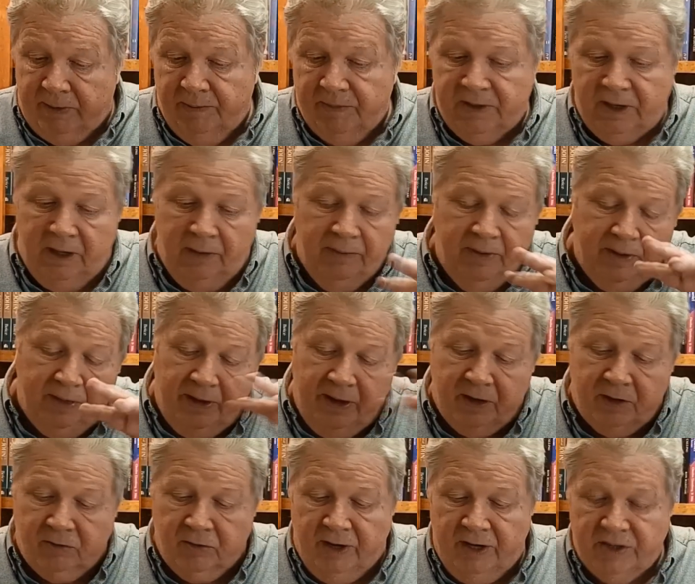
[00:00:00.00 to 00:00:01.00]
them. Tell me they're
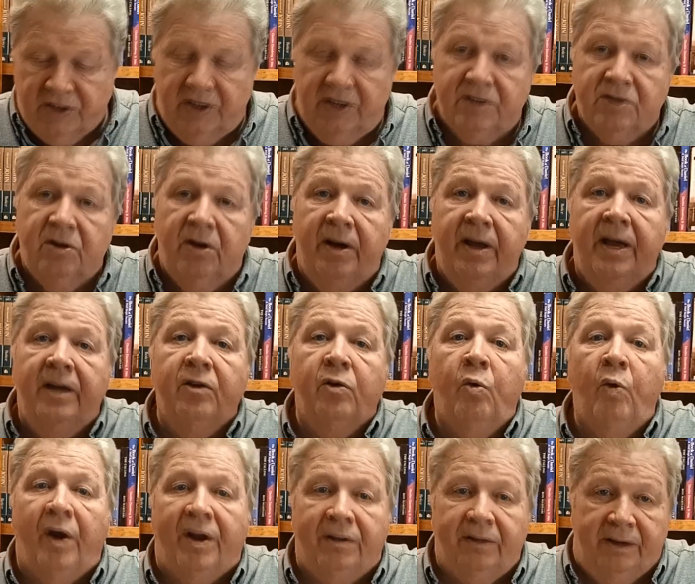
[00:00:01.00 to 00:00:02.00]
crazy. It's going to end
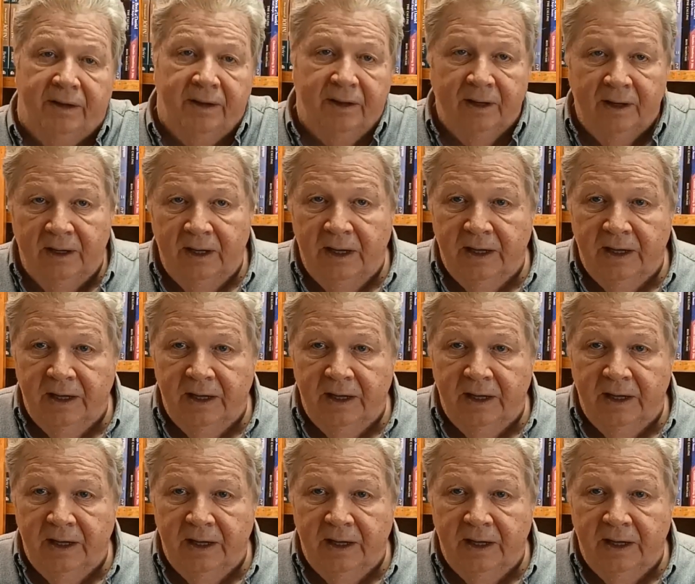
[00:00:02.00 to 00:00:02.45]
quickly.